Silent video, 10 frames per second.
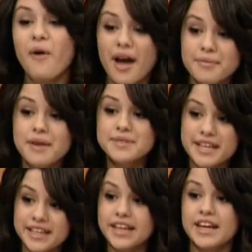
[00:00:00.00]
No, I'm, I'm
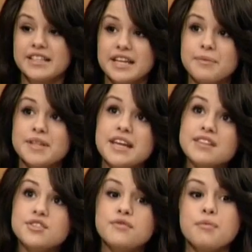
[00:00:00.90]
taking it. I take my
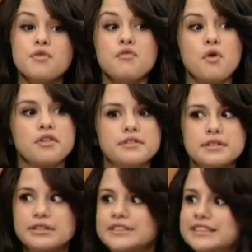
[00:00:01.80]
test November 4th,
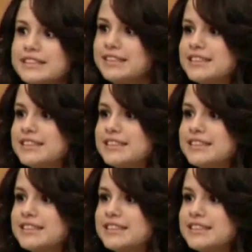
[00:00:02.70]
so.